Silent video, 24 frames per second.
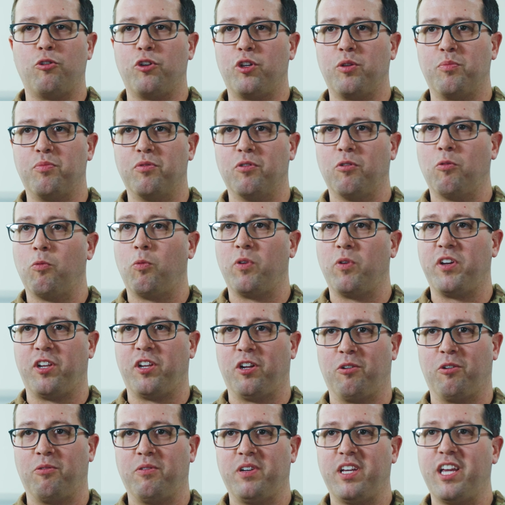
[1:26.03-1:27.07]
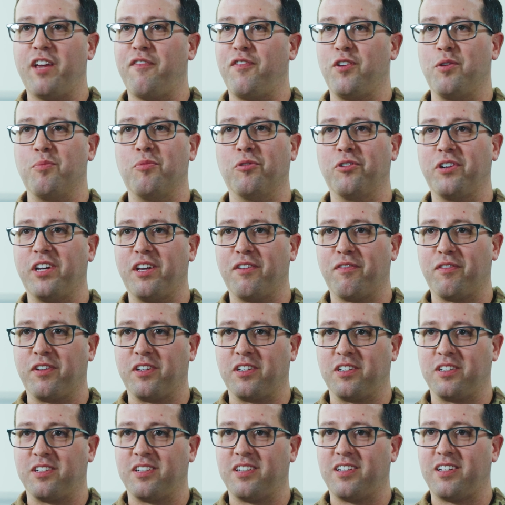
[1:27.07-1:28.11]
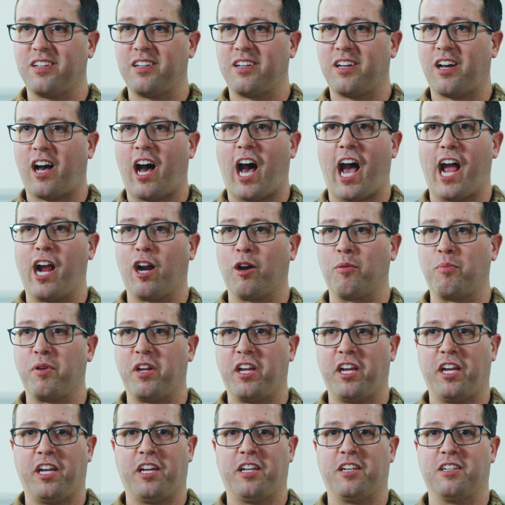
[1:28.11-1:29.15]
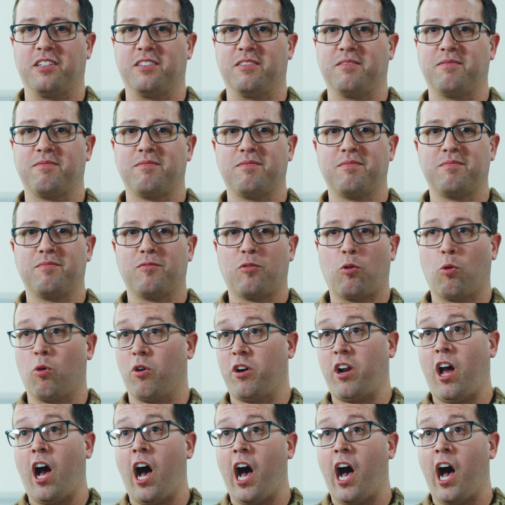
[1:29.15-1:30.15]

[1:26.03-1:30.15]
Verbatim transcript: we, you know, if you believe in a higher being or